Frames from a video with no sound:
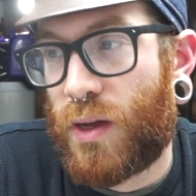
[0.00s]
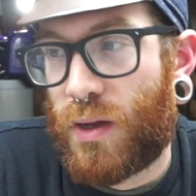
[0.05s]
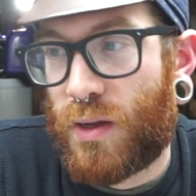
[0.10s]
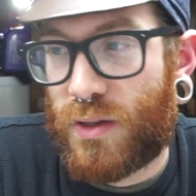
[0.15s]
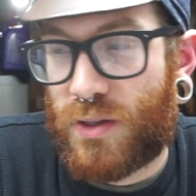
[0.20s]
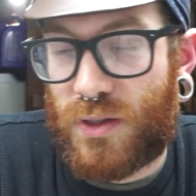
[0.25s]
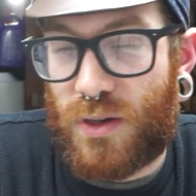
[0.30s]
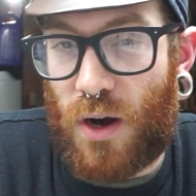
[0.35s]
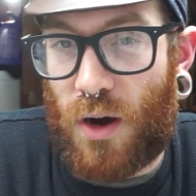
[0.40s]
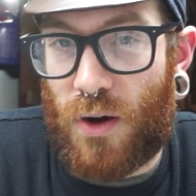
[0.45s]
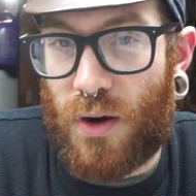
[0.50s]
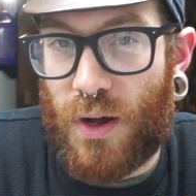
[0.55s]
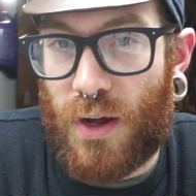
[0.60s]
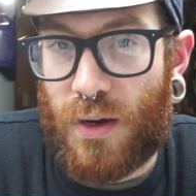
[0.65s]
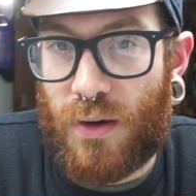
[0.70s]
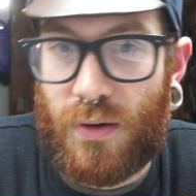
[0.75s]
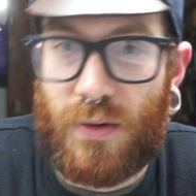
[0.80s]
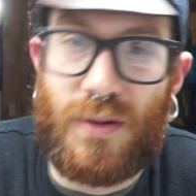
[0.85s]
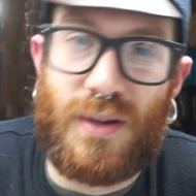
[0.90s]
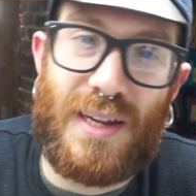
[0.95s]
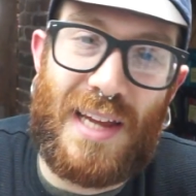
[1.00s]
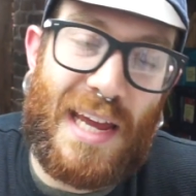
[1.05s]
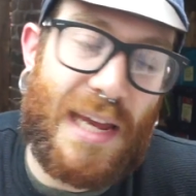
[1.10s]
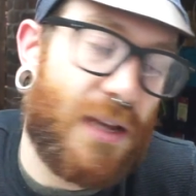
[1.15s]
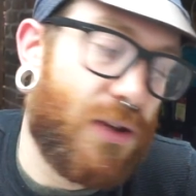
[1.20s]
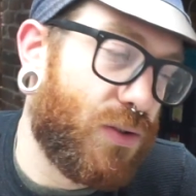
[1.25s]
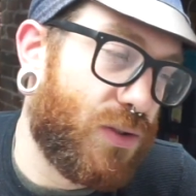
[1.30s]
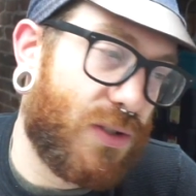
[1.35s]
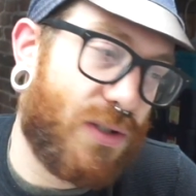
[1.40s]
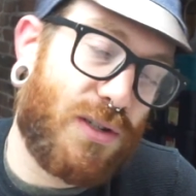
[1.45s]
star nut. Can't
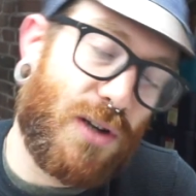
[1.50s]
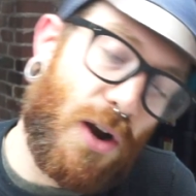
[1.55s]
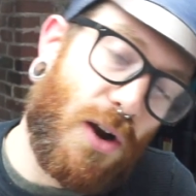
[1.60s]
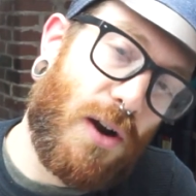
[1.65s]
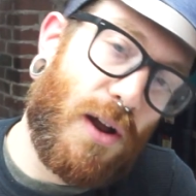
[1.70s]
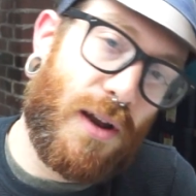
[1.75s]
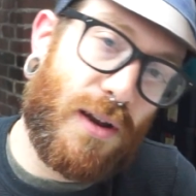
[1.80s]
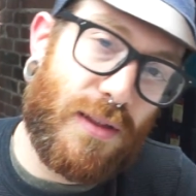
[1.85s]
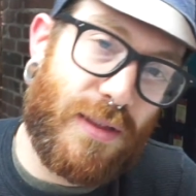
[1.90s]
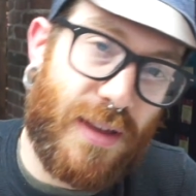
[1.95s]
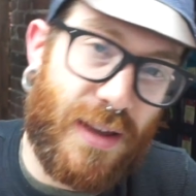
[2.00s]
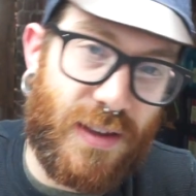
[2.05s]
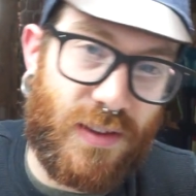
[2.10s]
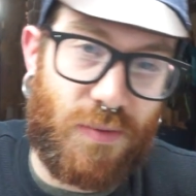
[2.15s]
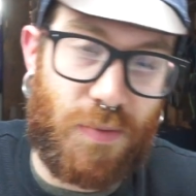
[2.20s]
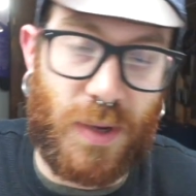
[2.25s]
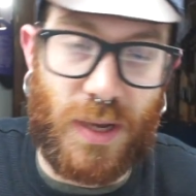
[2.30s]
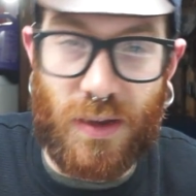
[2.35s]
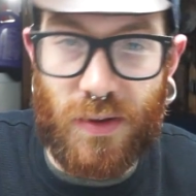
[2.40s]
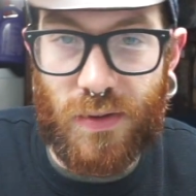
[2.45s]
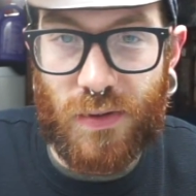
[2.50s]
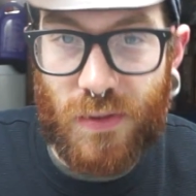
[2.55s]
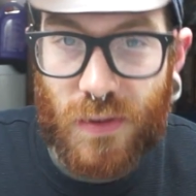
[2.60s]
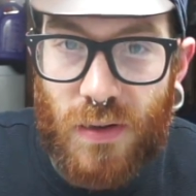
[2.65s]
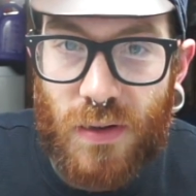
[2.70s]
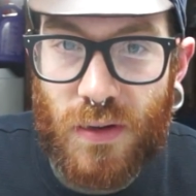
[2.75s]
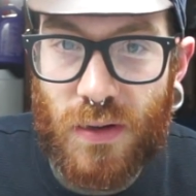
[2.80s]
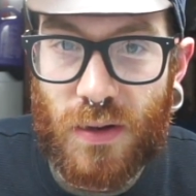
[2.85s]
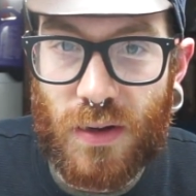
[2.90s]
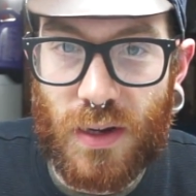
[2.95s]
use a star nut in this
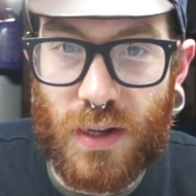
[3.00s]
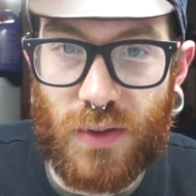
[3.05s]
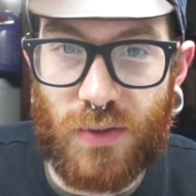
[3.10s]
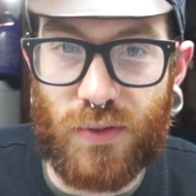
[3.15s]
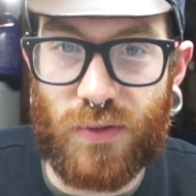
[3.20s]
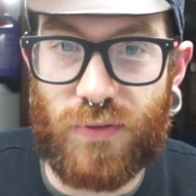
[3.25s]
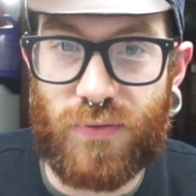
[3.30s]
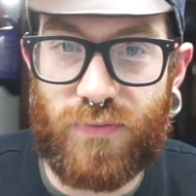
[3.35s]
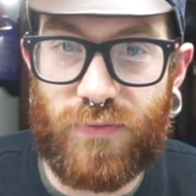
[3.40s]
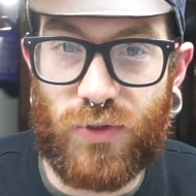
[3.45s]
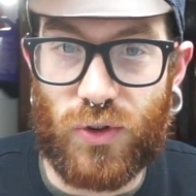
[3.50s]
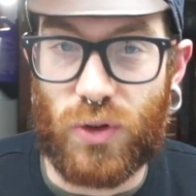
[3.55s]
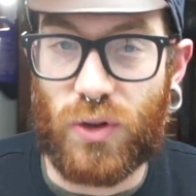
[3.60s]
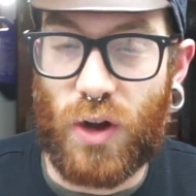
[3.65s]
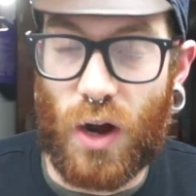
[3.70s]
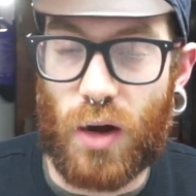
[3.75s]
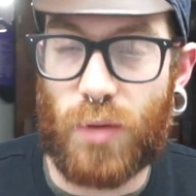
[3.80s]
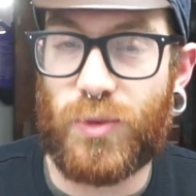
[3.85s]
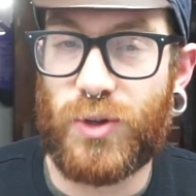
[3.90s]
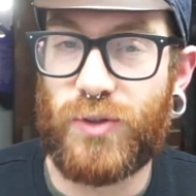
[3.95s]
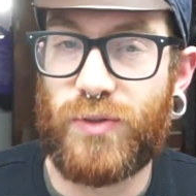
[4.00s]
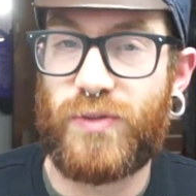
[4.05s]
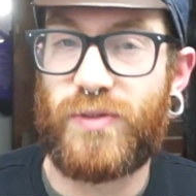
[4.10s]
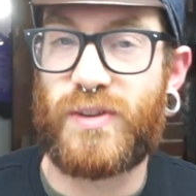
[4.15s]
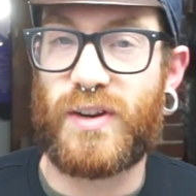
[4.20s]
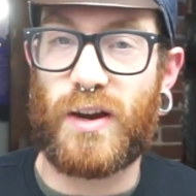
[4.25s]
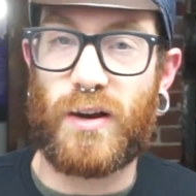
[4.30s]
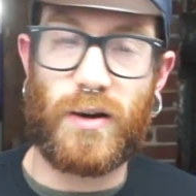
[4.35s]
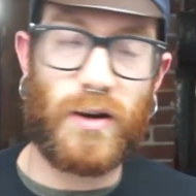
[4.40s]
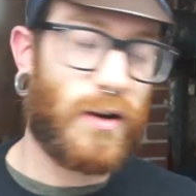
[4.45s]
because it's a full carbon
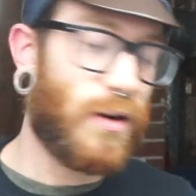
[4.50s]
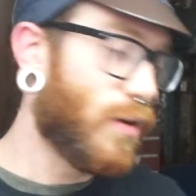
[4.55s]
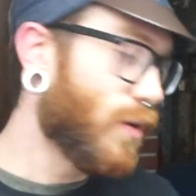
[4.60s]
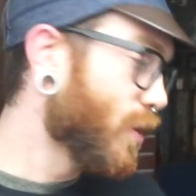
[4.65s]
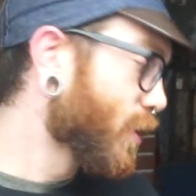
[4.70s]
steer.